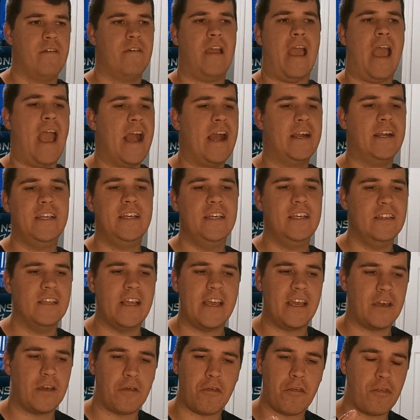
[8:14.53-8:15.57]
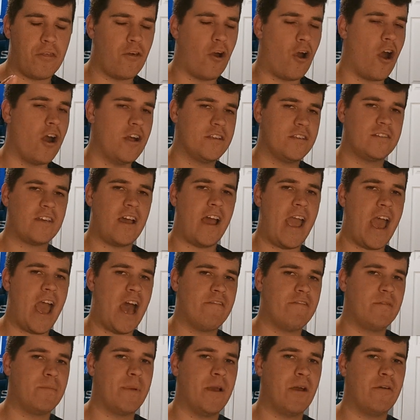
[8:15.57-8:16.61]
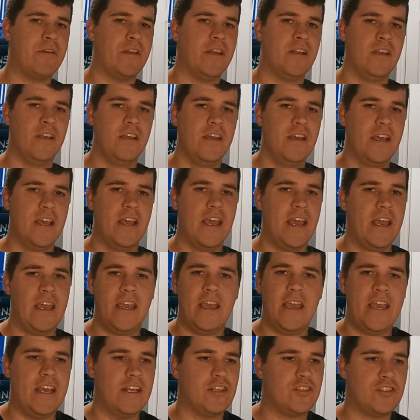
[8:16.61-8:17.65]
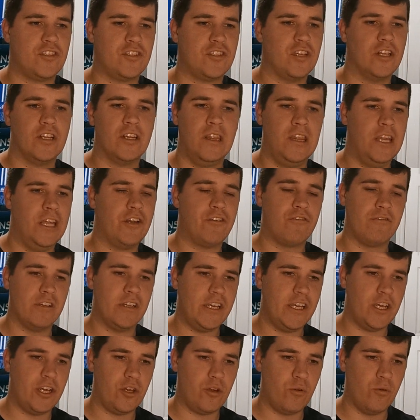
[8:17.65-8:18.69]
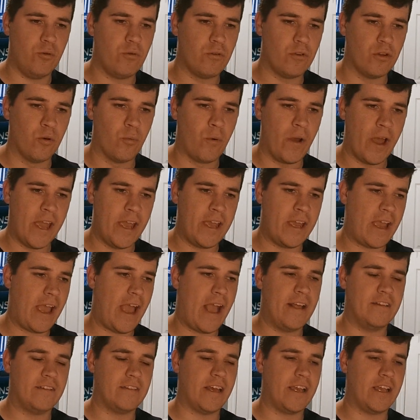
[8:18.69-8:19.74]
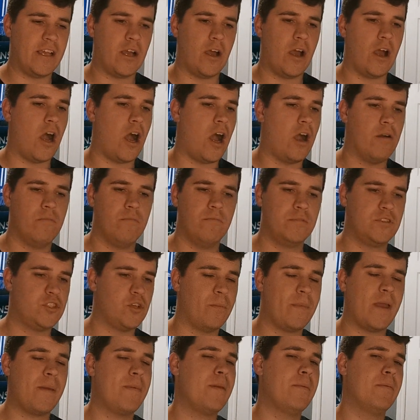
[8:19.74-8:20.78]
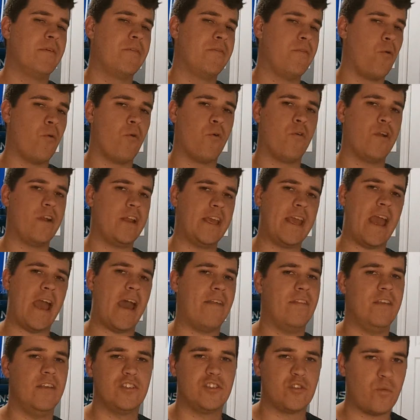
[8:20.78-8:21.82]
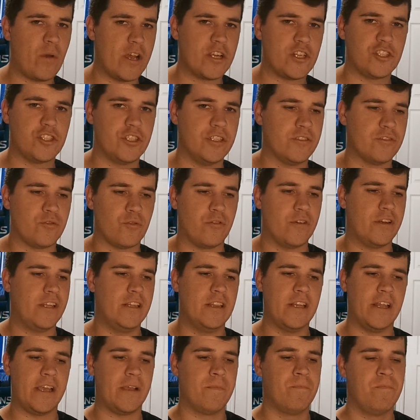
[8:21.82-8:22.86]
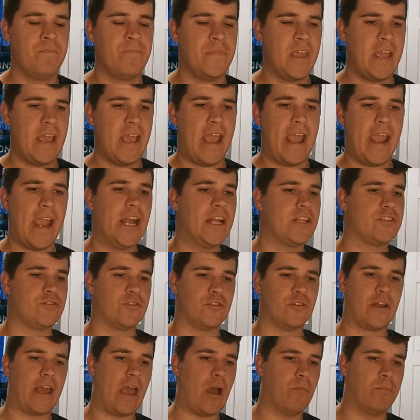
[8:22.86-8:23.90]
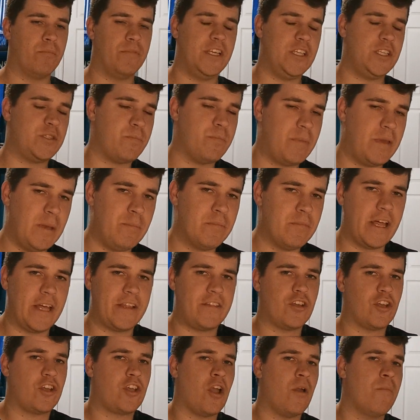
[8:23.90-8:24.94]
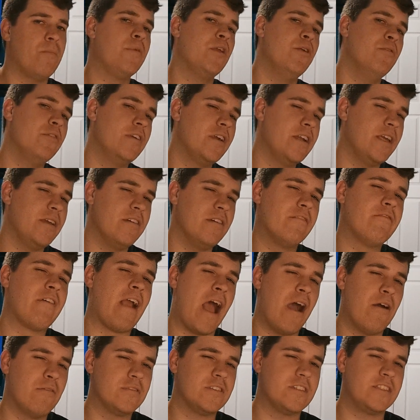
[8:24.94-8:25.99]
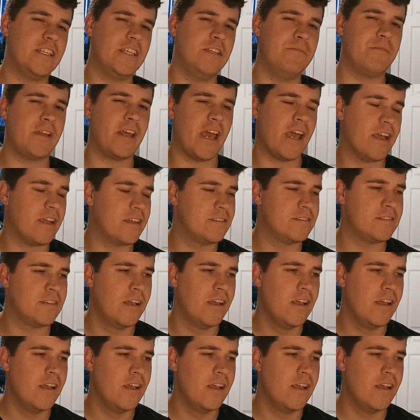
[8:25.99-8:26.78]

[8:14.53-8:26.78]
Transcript: Any like thoughts I have about it, it's literally a Google away, and like so many people have already had these questions, already like answered, helped these people. Like the community around Steam Decks